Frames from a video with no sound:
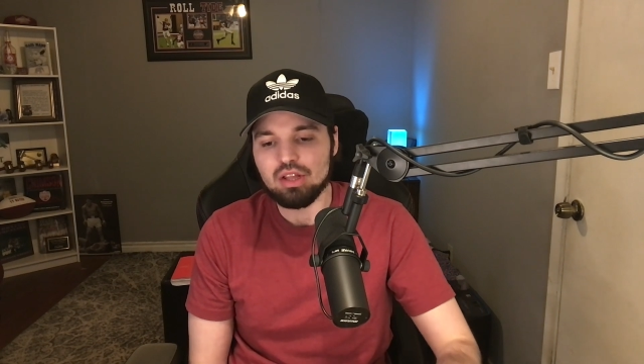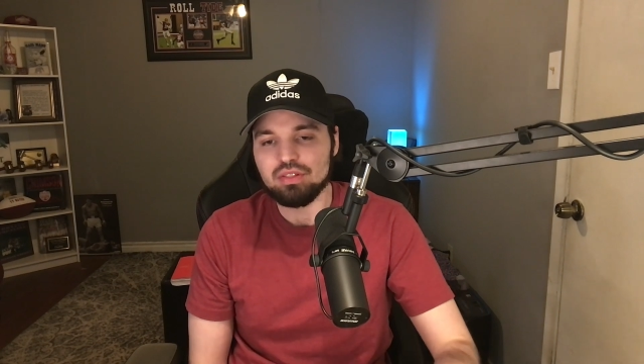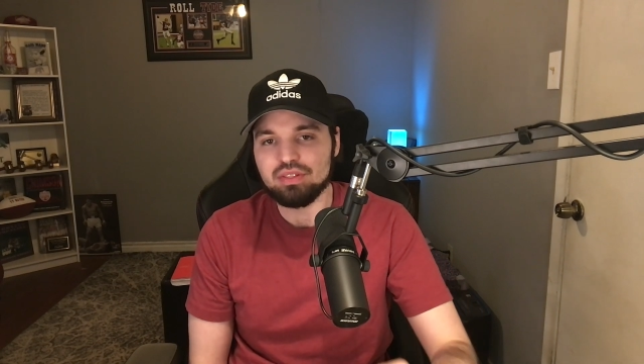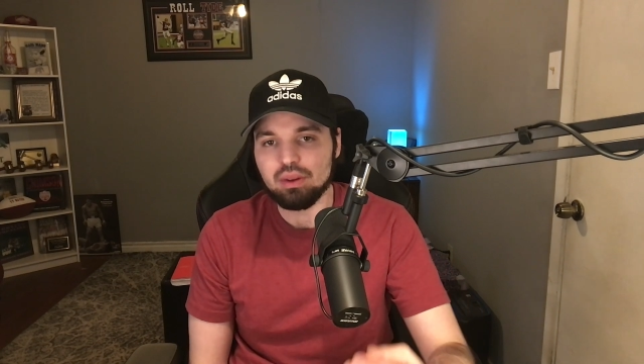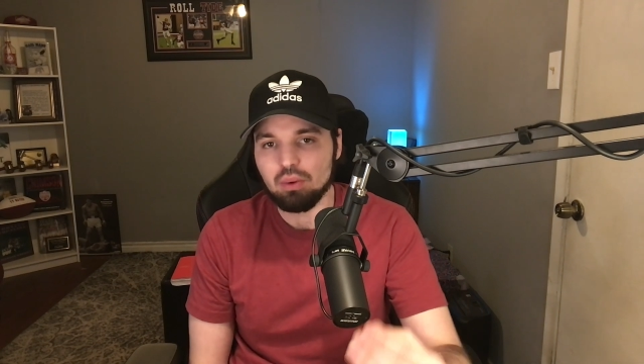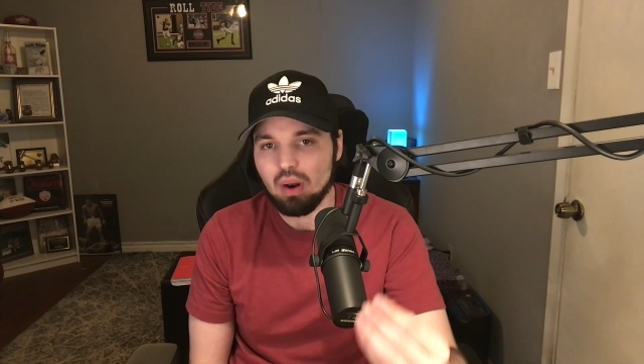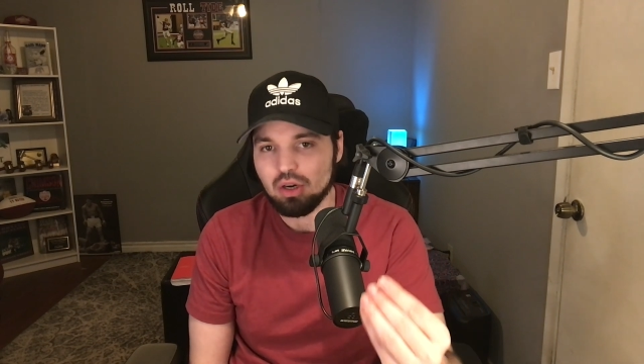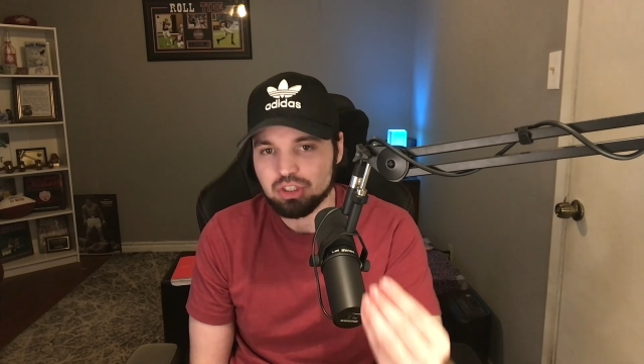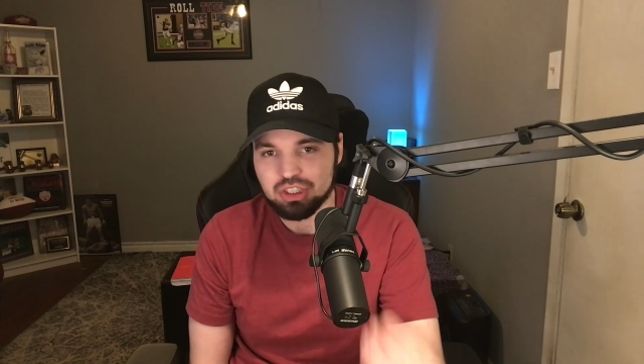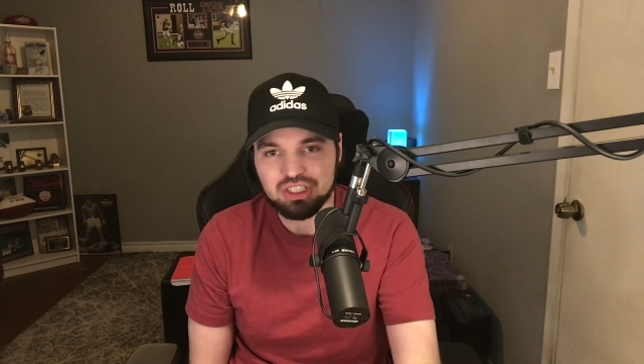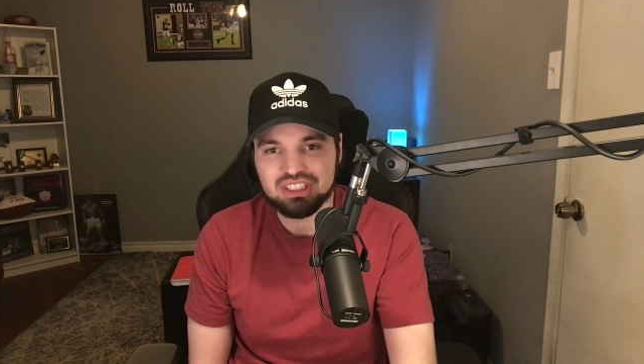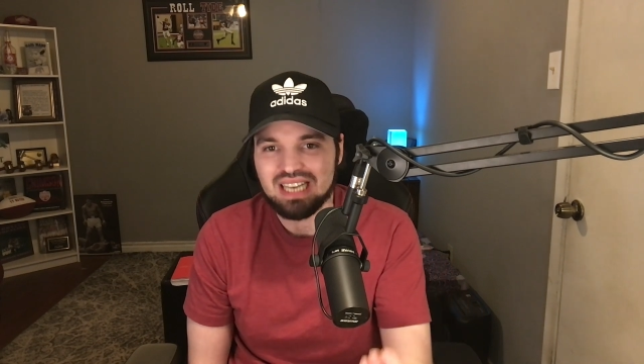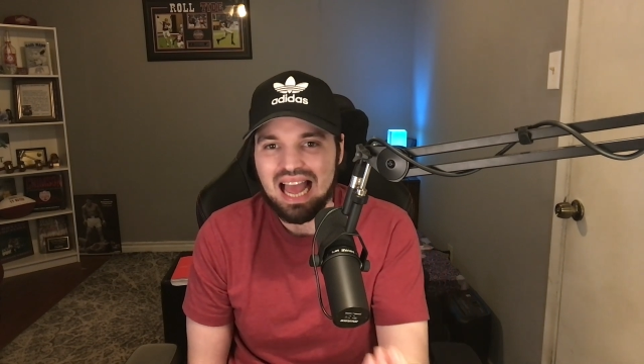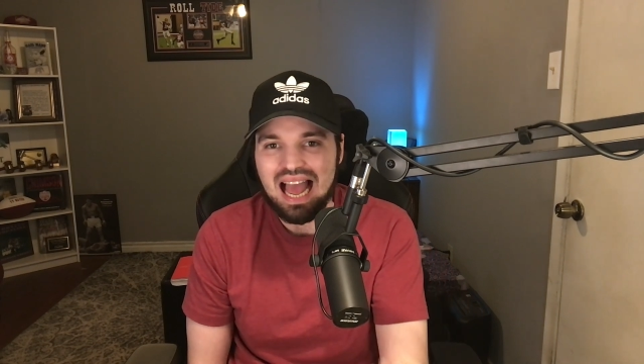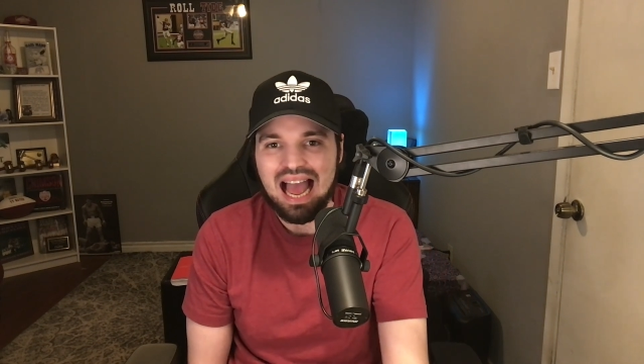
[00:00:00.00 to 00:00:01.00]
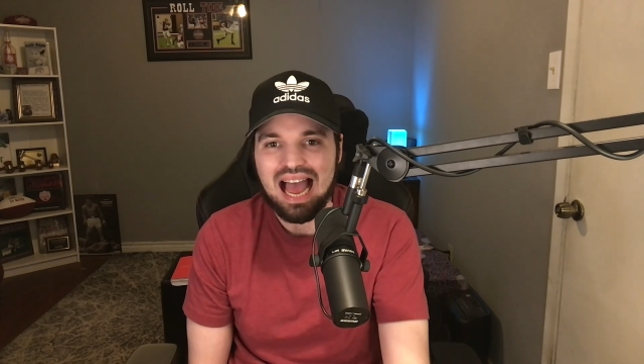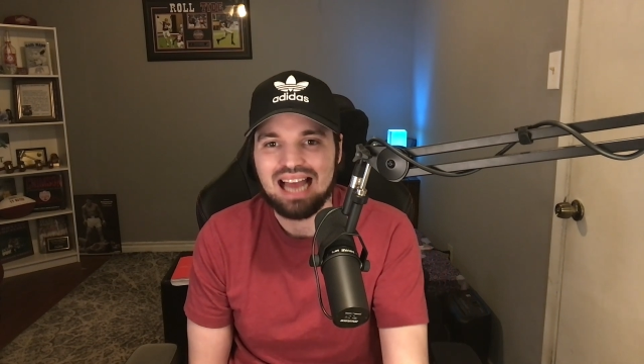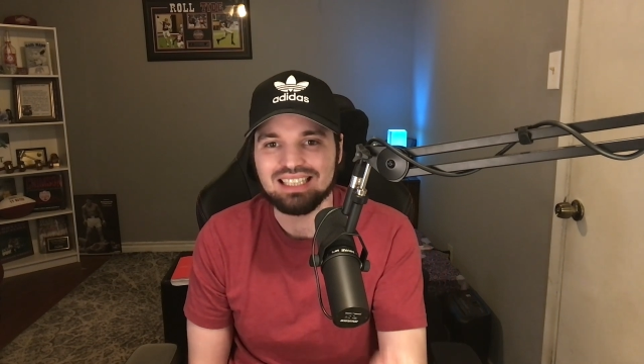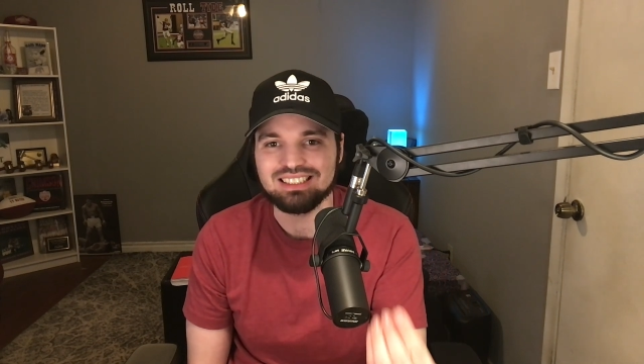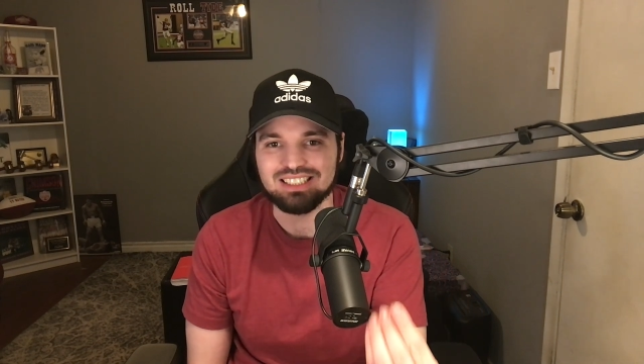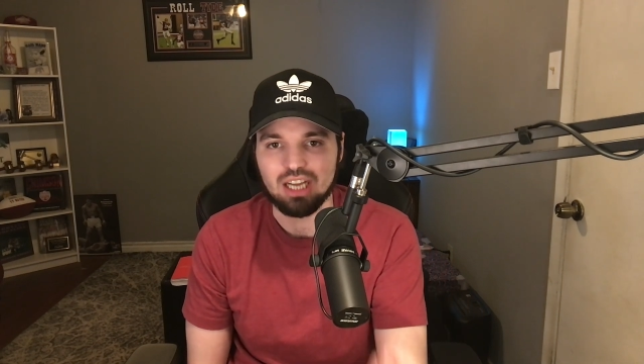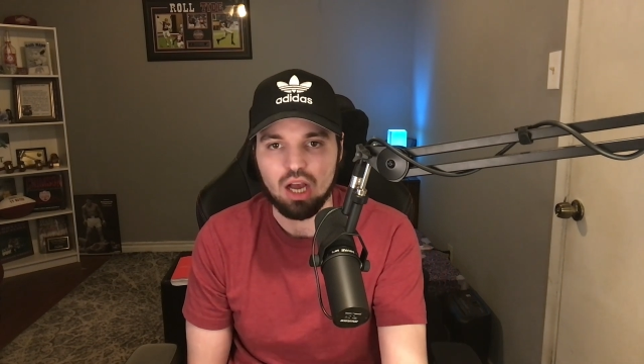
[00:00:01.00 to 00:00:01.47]
that just
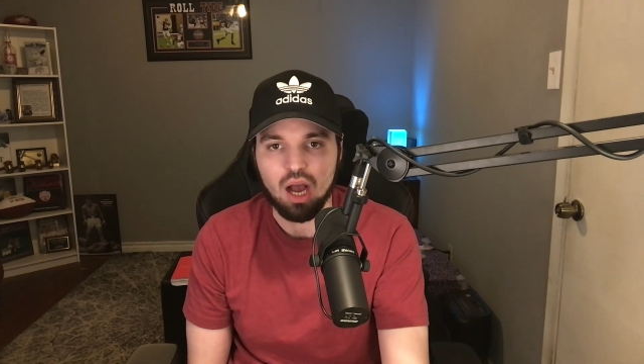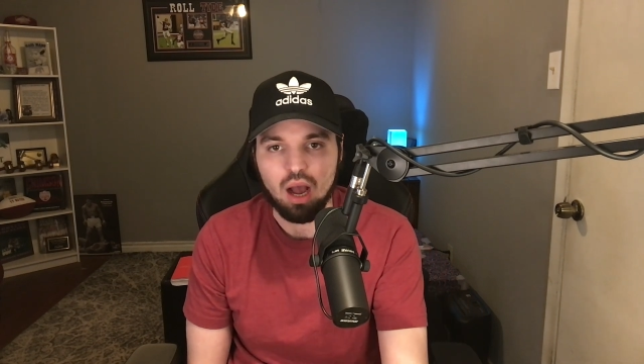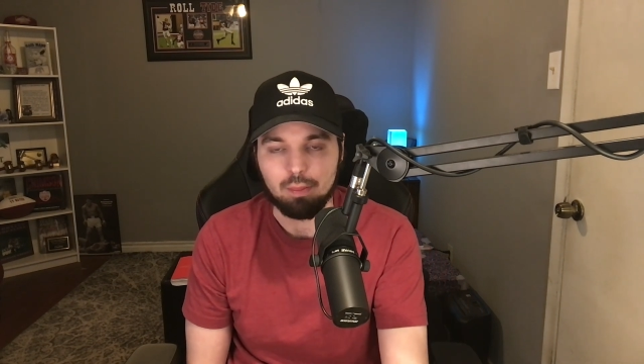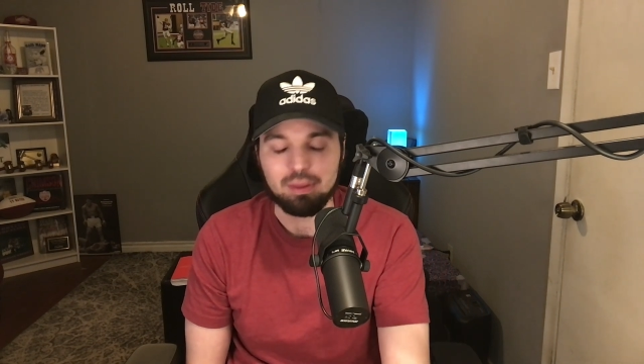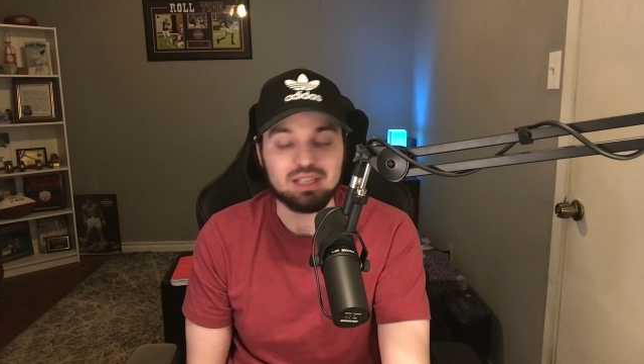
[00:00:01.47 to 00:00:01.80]
adds up,